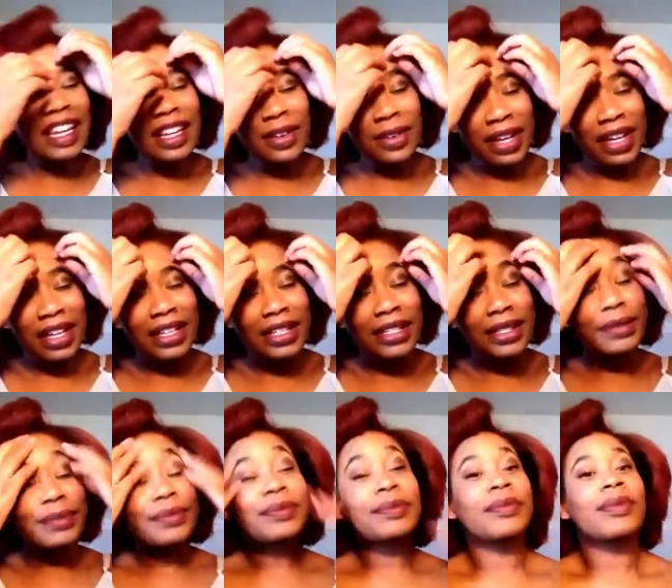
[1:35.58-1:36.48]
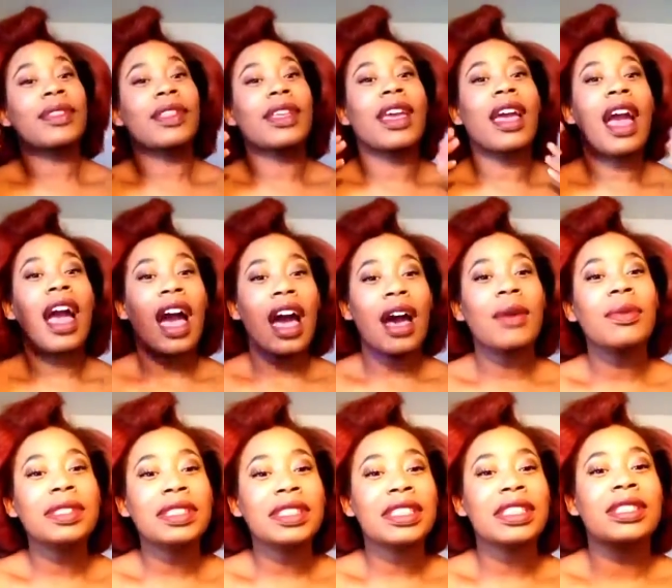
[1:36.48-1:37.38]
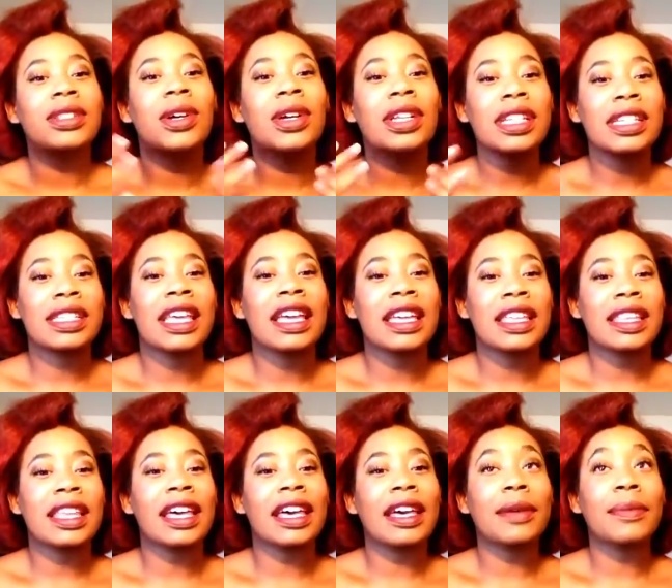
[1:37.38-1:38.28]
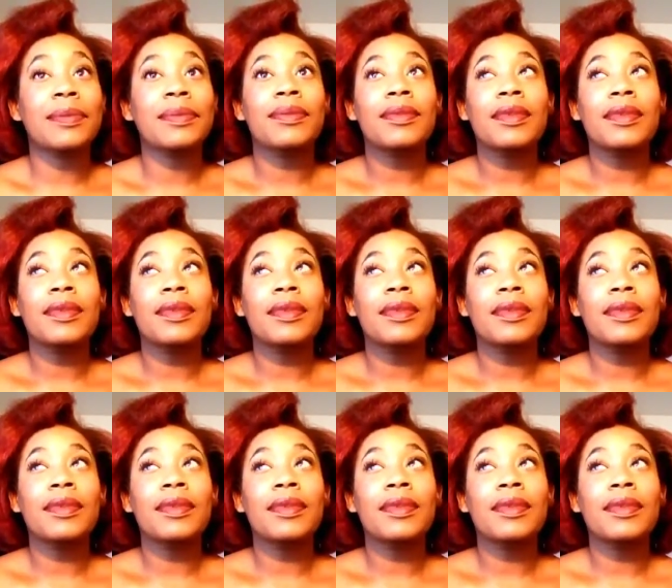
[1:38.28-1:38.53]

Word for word: Anyways, I was just going to say that